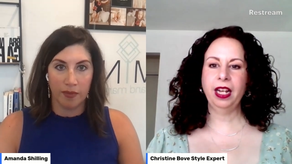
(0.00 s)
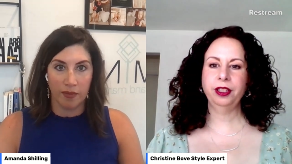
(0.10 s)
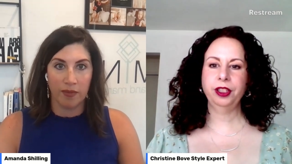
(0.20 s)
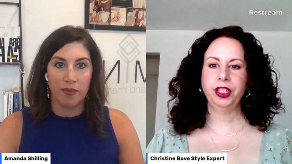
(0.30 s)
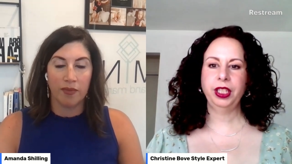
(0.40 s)

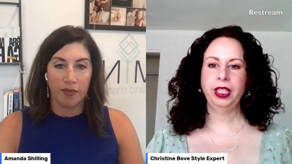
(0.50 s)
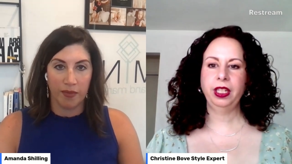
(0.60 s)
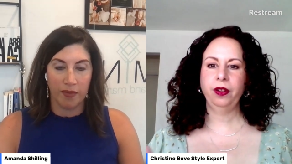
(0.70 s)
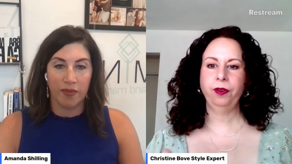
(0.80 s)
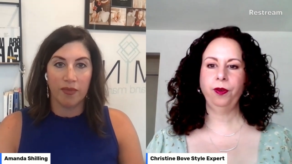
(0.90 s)

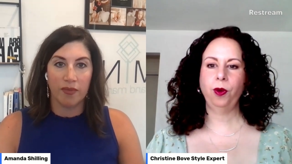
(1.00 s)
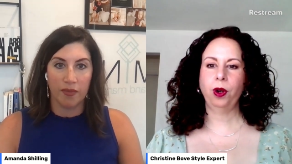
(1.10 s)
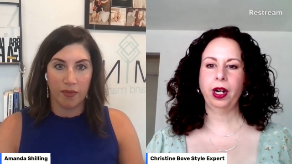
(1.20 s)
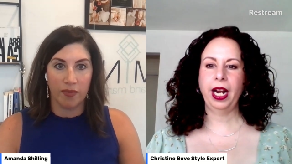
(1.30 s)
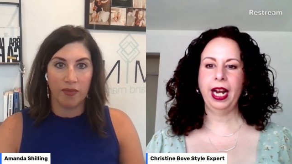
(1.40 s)
Speaker 1: energy
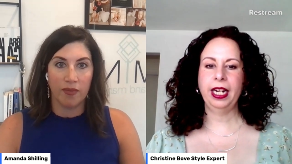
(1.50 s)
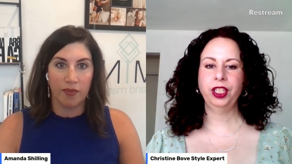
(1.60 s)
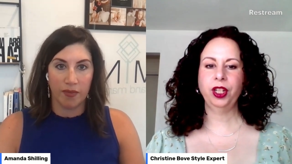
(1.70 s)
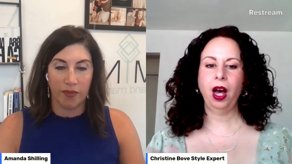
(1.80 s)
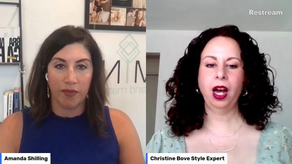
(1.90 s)
for a
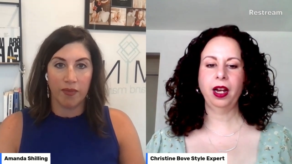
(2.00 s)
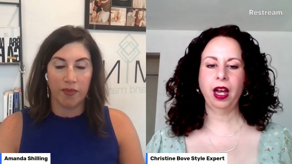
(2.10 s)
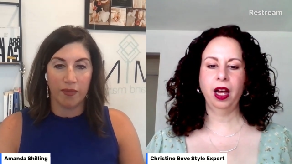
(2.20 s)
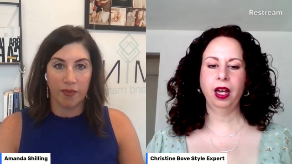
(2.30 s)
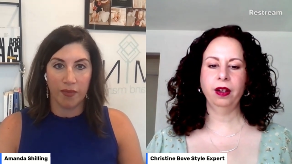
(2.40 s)
talk
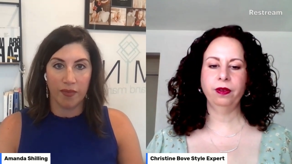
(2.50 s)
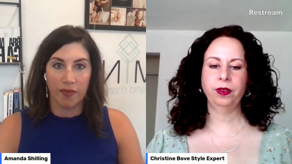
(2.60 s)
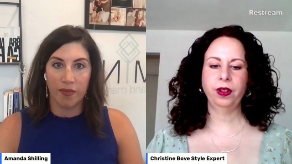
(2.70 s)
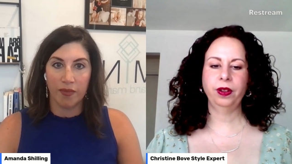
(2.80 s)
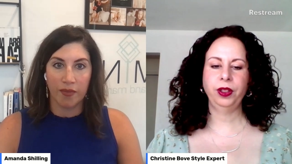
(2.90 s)
of,
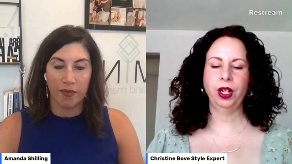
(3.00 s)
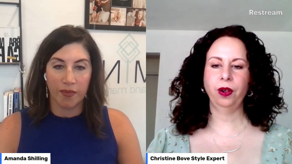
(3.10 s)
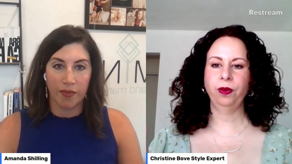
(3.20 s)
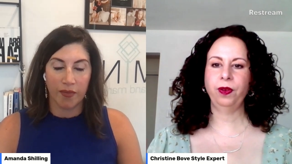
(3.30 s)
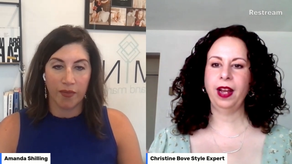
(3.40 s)
you
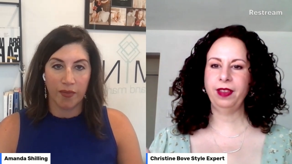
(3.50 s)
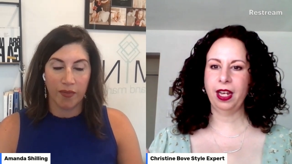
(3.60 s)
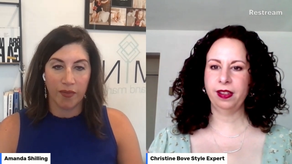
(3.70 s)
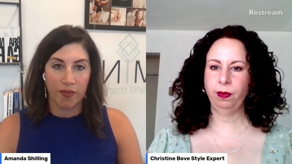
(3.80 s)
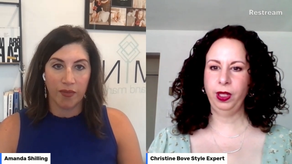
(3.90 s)
know,
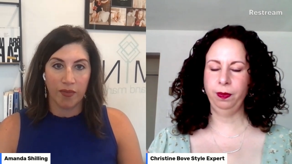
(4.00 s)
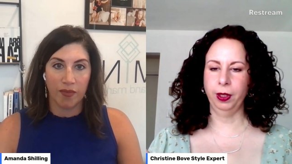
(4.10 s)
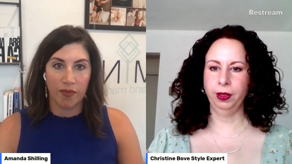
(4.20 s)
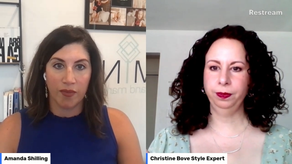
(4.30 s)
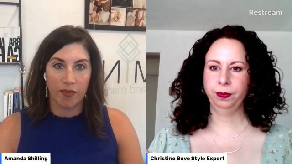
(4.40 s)
5,000
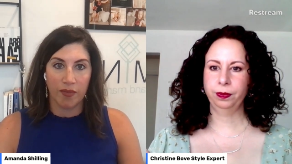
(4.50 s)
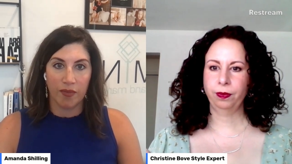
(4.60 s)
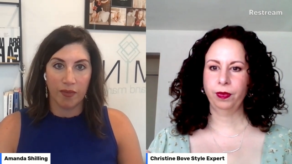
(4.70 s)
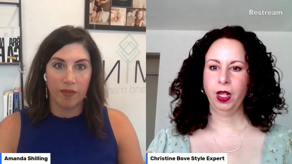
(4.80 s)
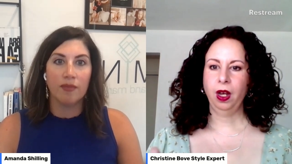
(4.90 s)
people
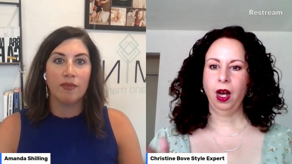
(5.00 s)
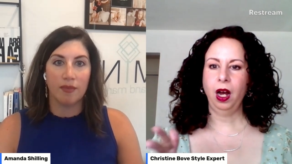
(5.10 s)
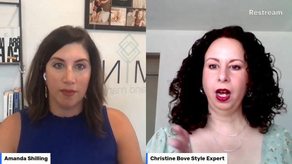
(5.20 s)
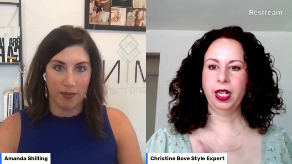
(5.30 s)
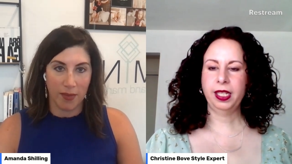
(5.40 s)

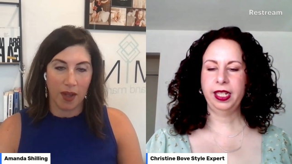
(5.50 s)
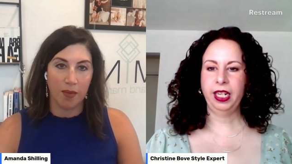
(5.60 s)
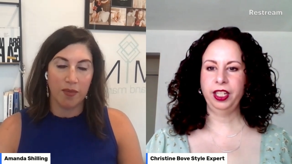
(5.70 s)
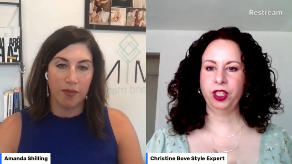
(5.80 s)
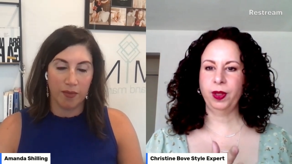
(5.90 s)
on a
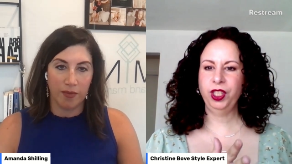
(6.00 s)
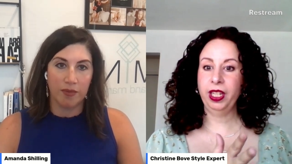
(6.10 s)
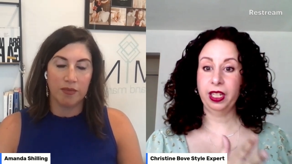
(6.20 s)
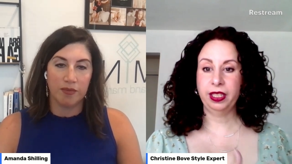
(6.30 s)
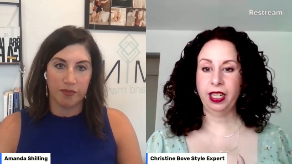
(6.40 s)
stage,
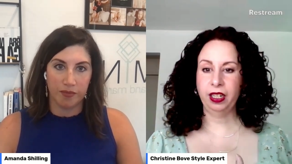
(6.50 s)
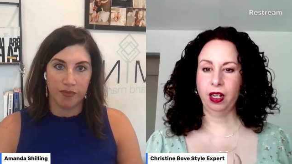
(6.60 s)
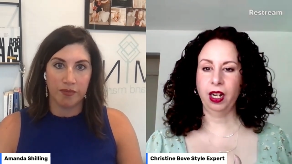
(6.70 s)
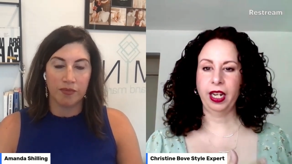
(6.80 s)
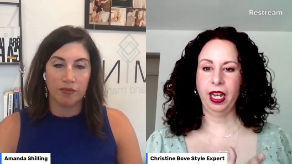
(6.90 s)
especially like a TED
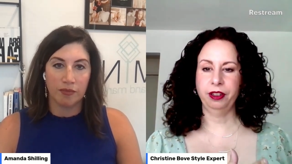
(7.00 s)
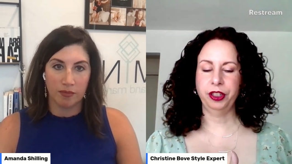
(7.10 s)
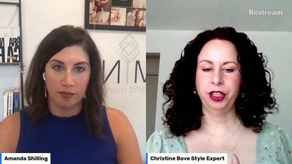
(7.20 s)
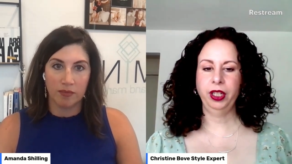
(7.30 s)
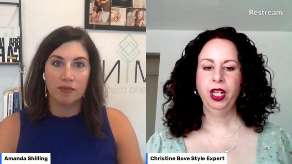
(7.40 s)
Talk
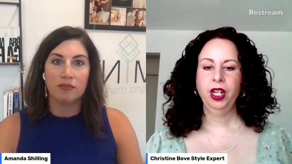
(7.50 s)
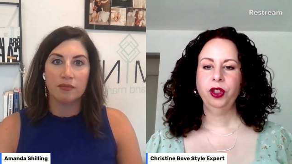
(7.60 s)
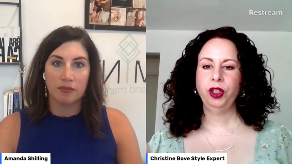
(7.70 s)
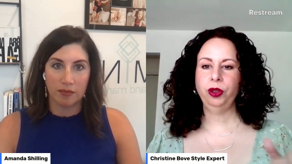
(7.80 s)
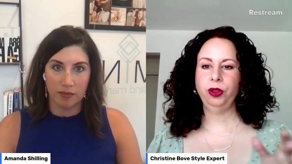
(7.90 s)
energy,
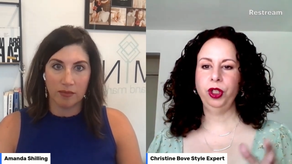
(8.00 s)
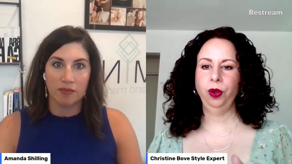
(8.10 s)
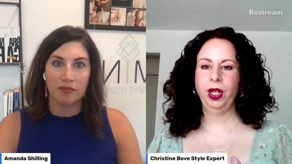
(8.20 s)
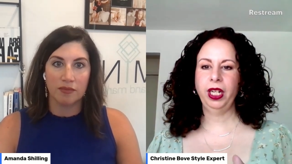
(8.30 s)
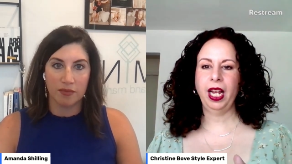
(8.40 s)
to mm-hmm.
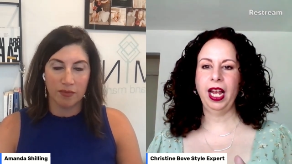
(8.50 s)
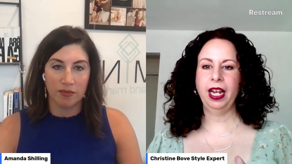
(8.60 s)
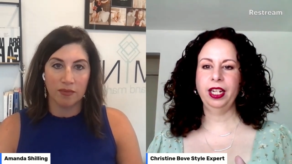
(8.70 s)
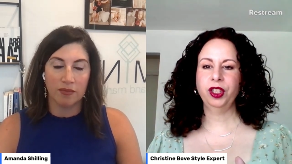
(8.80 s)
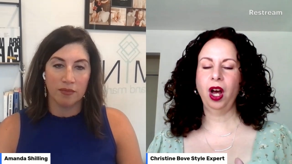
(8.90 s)
doing
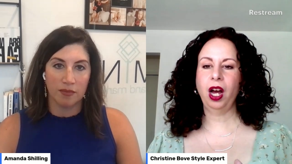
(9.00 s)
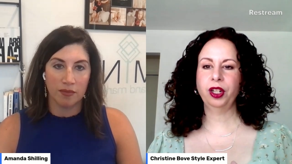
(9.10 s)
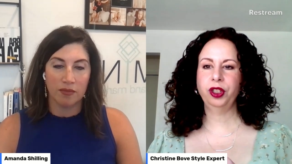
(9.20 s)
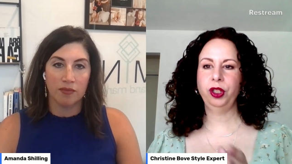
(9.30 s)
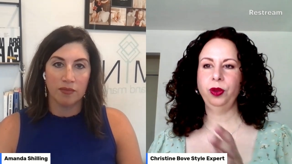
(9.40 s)
a
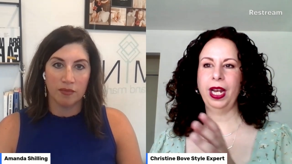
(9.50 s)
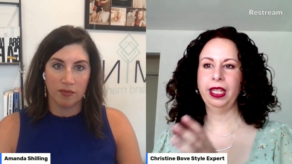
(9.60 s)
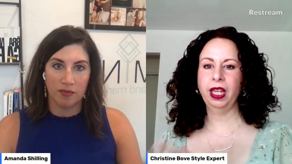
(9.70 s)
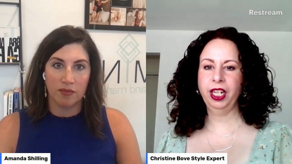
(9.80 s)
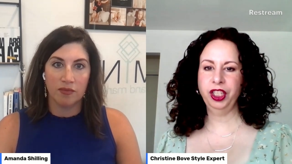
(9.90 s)
talk to
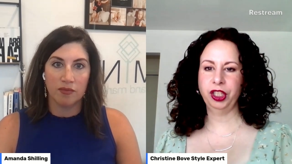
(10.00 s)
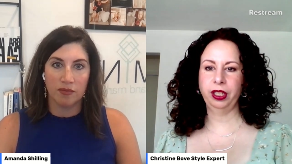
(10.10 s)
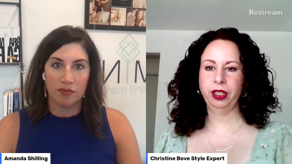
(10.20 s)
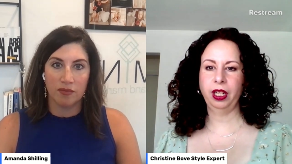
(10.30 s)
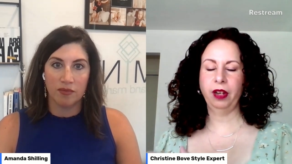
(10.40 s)
a
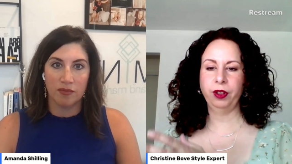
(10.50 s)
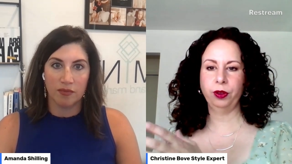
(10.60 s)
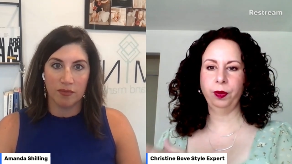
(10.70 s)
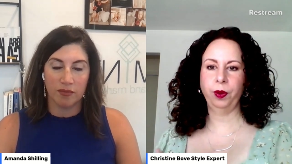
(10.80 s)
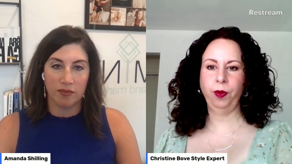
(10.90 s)
luncheon of a
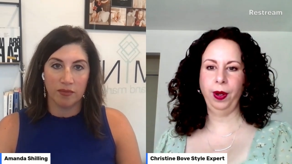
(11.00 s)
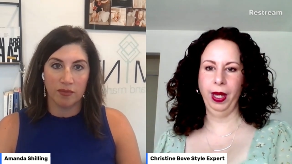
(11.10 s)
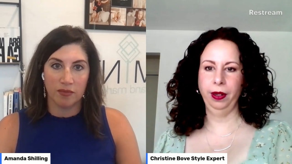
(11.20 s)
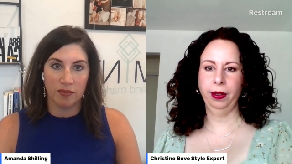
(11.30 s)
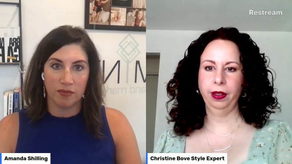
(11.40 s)
group of
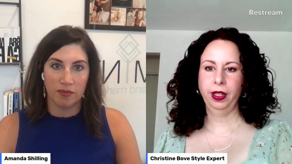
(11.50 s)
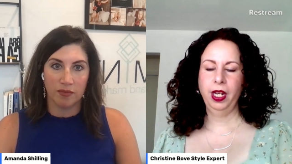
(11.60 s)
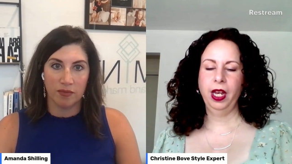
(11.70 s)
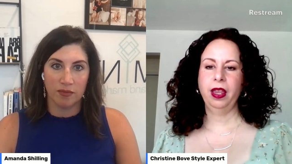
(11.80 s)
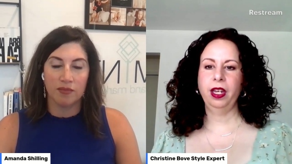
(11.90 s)
women.
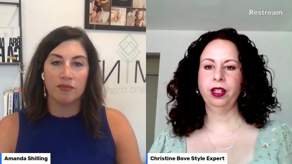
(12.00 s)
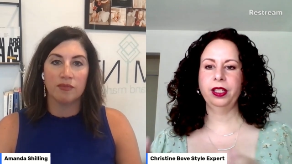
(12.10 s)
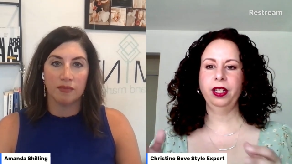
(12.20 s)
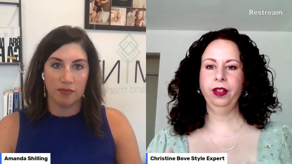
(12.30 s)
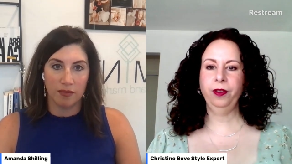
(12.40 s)

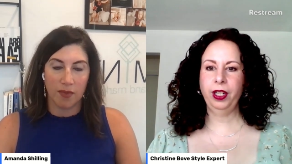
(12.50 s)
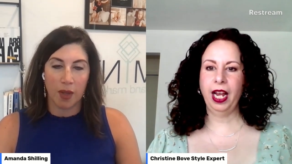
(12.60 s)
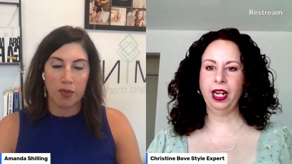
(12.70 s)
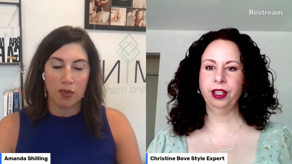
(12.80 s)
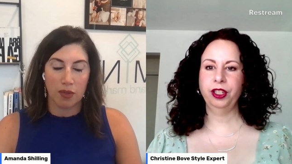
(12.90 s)
There's a different
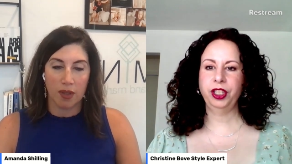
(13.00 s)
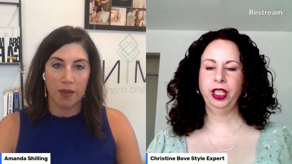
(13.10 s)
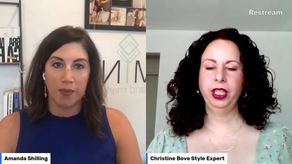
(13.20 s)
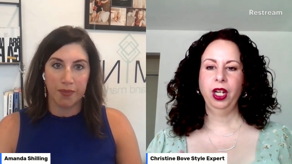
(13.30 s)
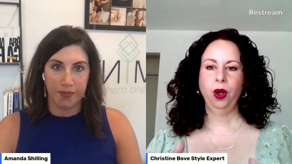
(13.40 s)

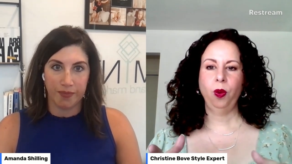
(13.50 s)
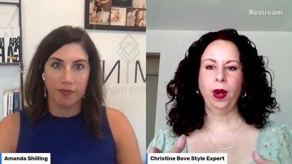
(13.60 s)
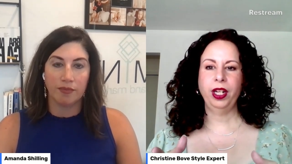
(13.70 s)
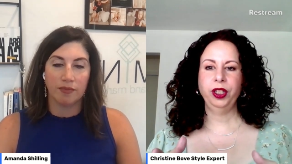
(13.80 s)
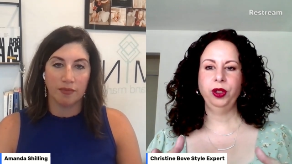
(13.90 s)
energy
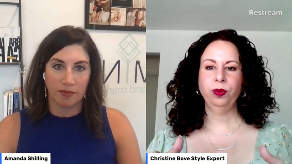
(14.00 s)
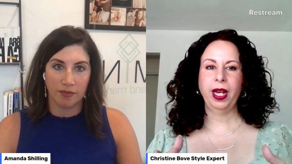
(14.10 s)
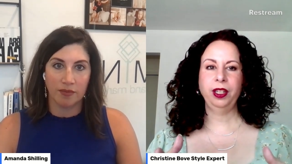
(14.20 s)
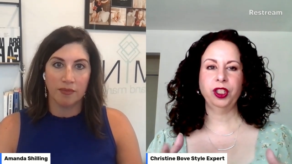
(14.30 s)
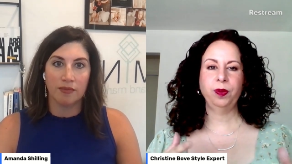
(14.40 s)
when you
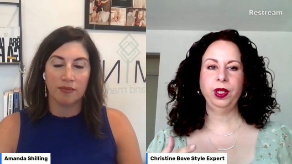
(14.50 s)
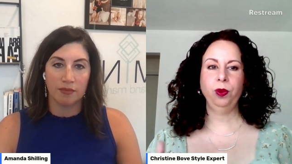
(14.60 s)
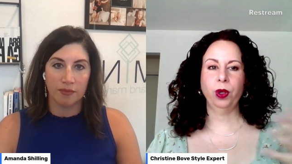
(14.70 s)
might just be